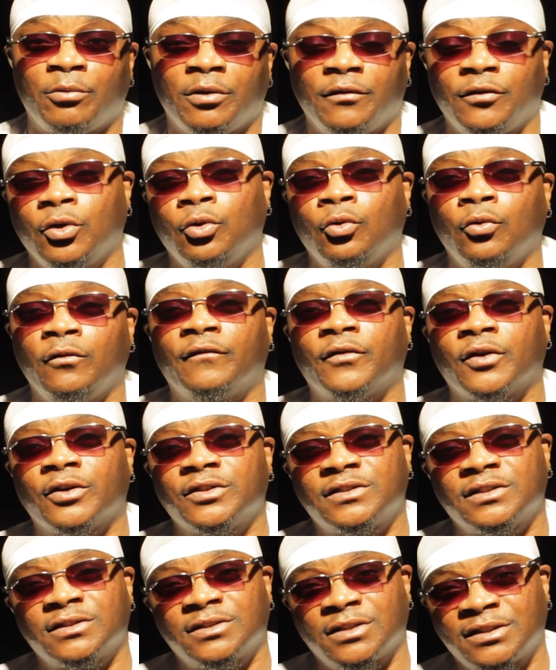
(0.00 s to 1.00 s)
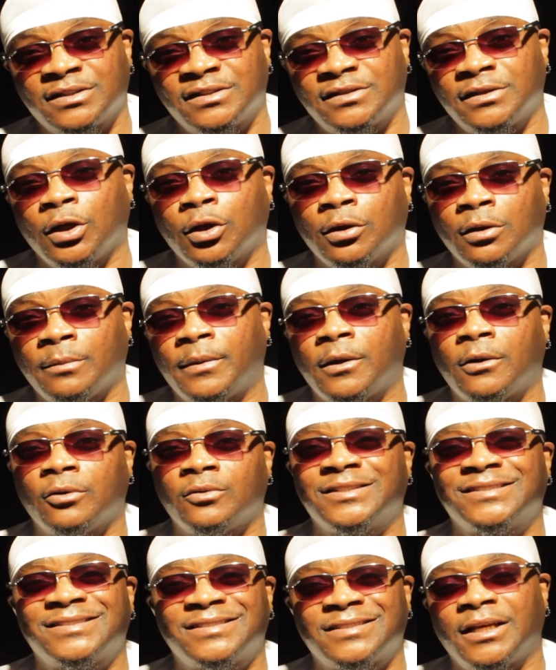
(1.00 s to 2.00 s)
with you versus a single
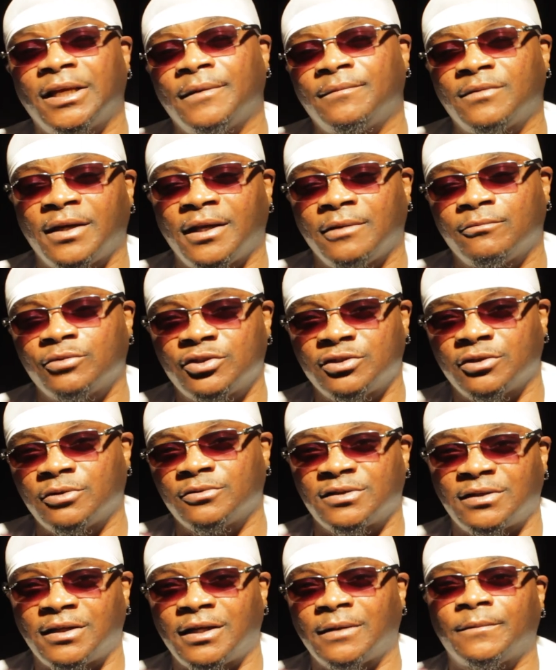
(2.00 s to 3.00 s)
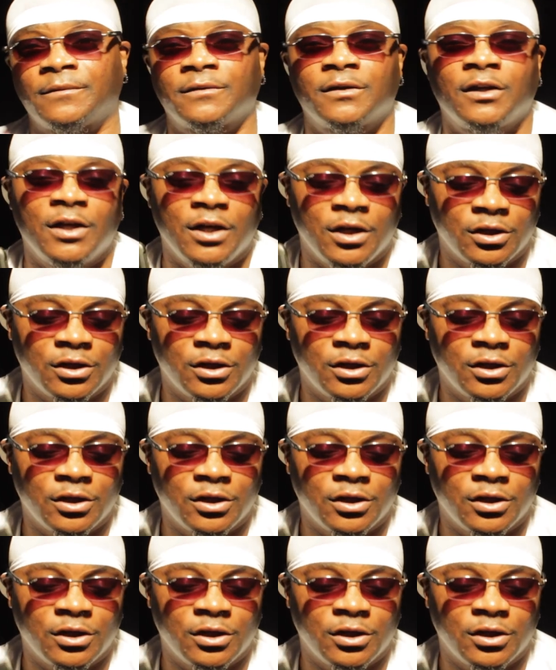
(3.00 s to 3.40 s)
opponent. Same thing with Showstopper.